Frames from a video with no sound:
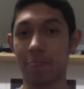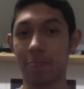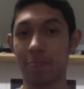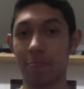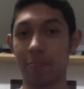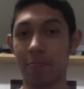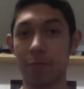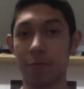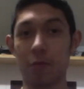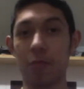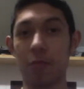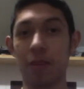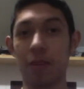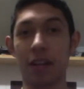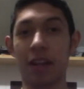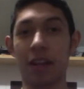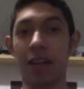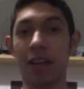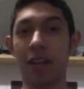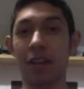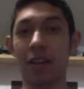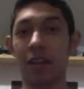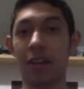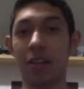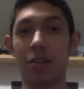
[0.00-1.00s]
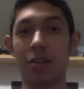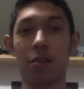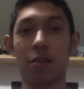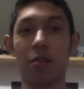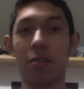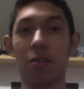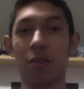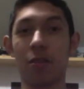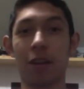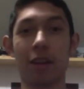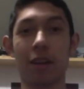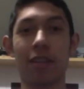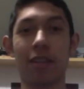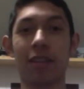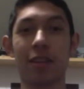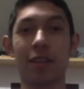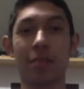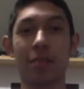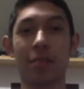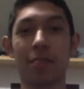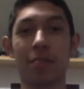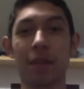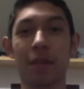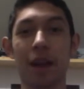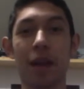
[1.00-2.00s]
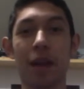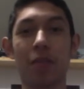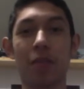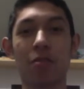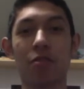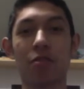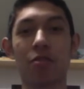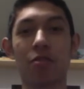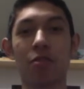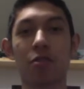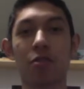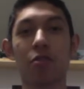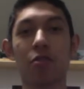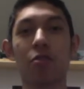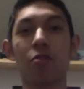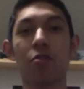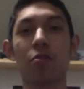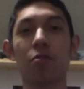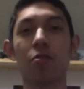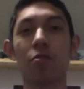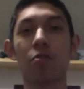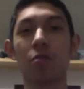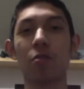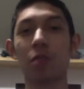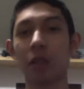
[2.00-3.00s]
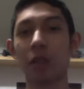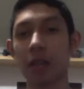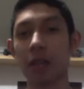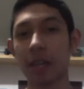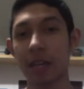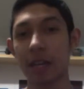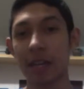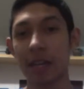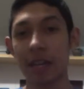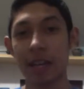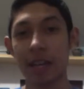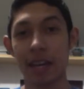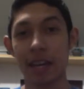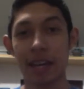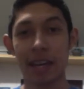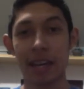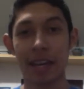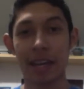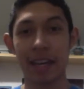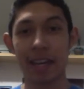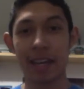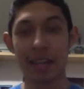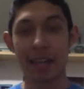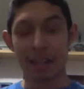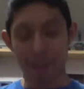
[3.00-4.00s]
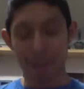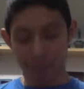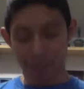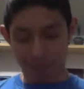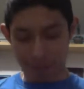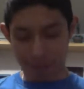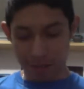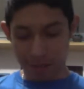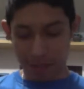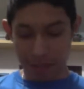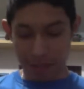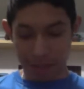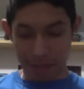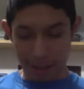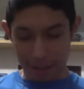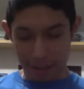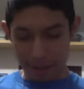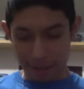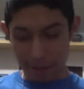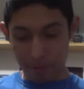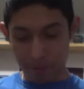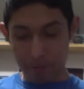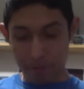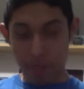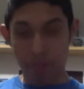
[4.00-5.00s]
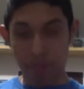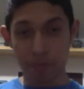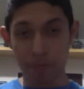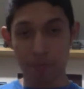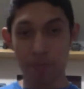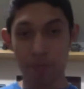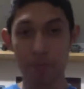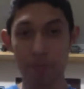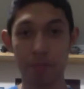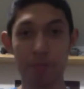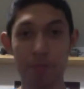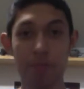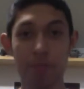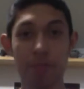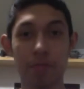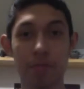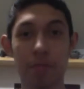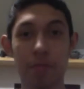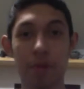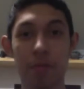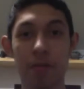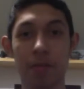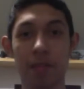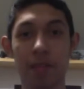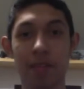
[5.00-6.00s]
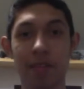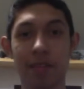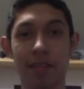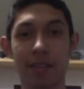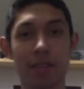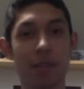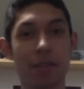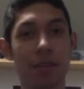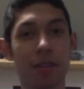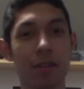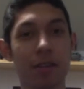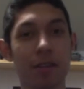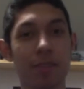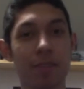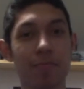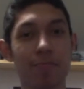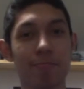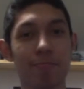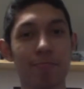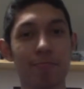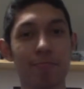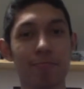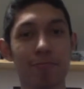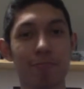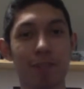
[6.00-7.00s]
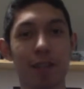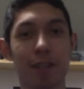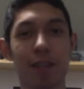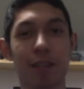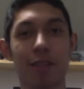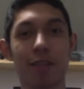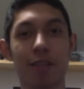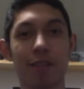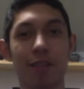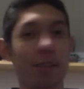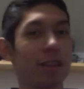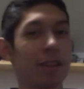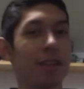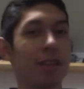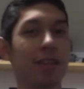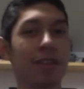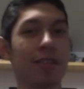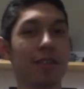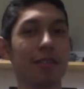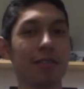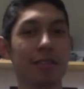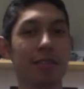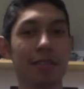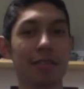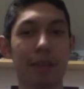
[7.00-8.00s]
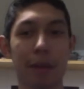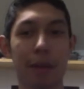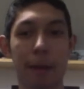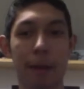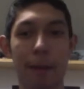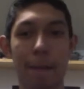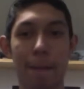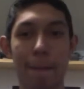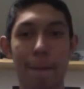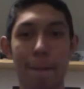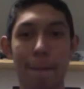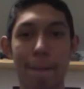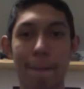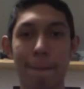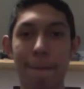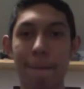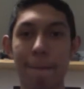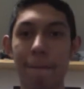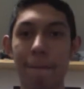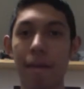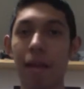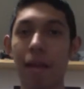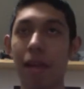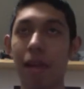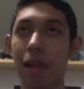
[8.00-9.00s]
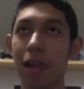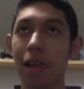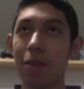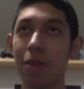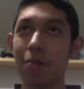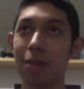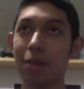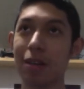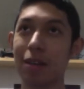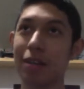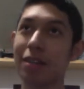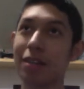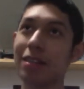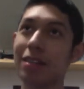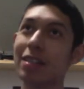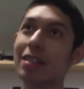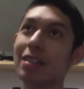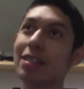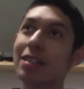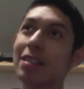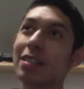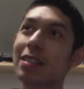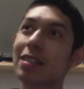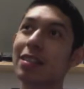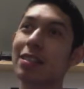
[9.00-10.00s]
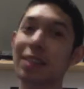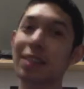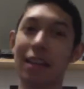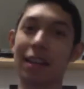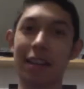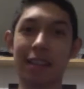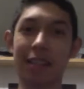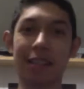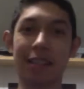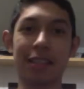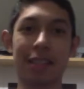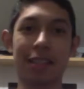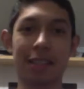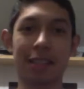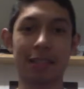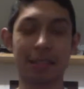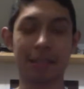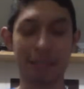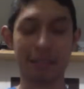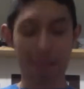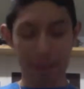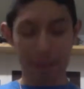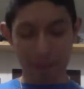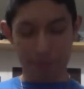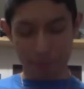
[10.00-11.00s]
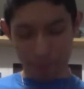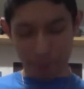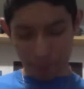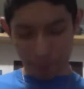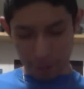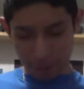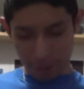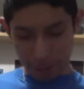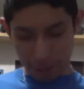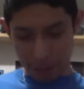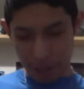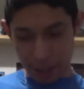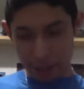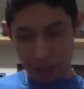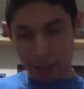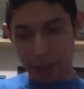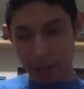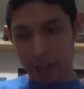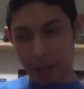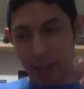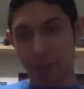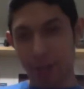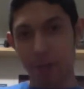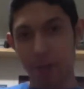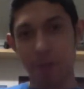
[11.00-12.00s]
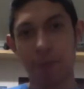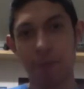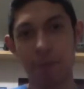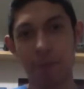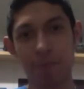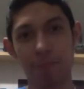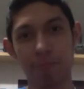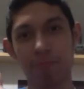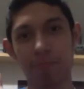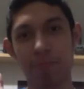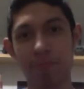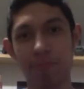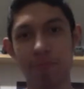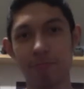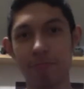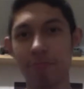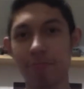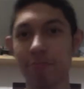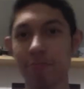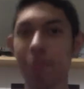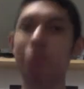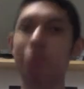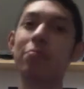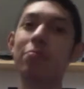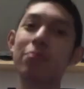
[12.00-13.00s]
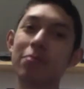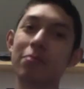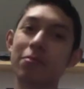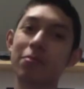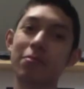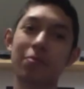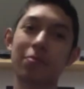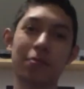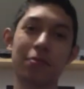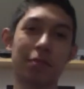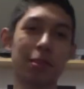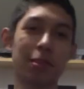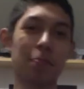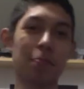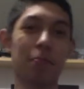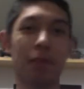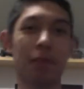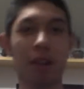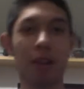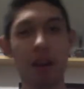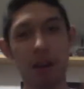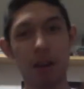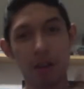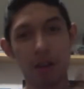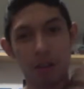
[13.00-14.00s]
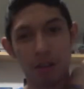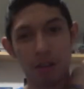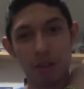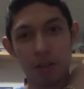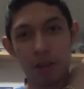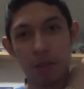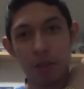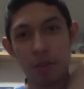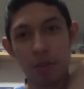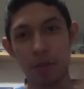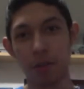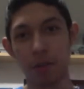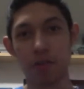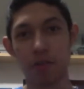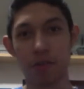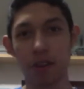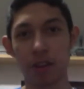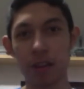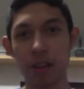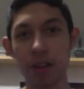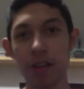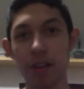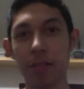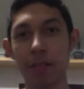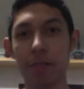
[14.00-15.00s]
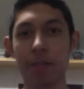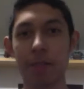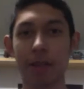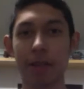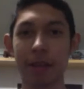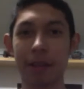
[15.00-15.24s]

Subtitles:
you barely know anything about to a like populated area like cities and but scientists? I mean, what are you gonna do? It belongs in a museum.